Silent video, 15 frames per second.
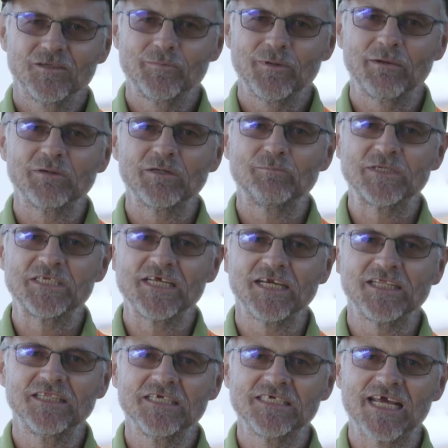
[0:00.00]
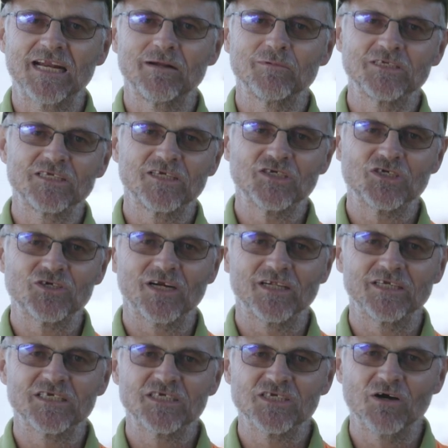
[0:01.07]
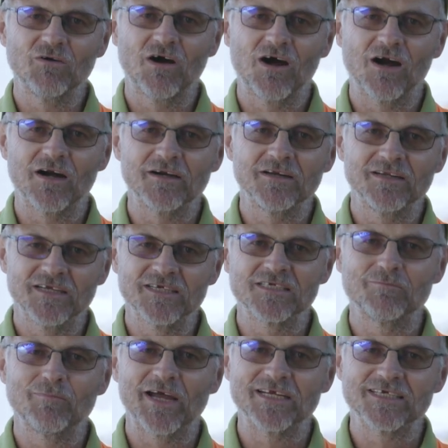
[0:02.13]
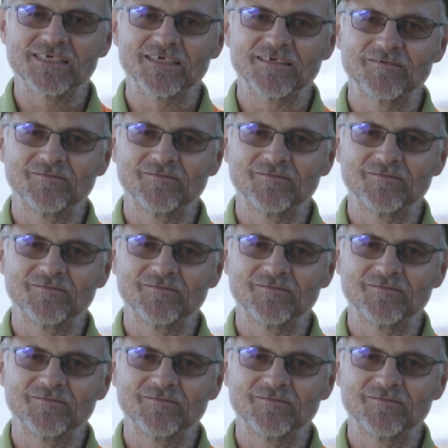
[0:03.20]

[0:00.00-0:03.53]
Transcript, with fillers: To be able to protect these animals that are struggling so hard is amazing.